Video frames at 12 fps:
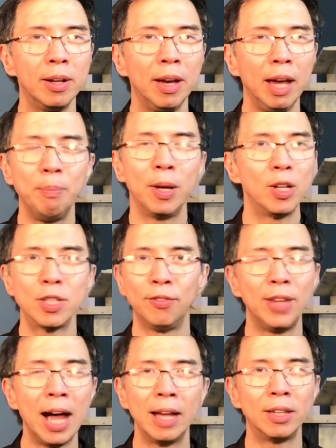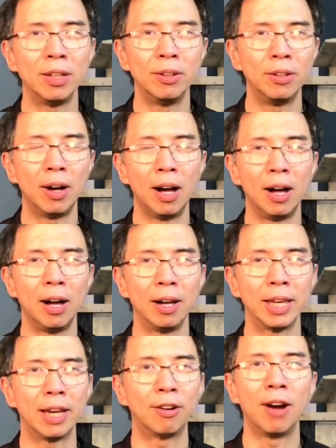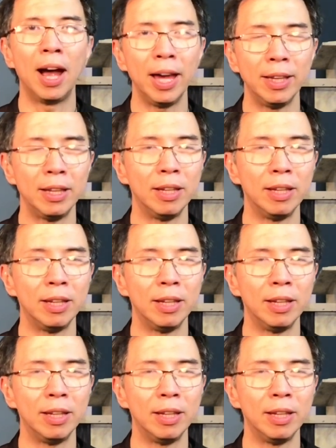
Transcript: And because of that, you know, uh, he cried,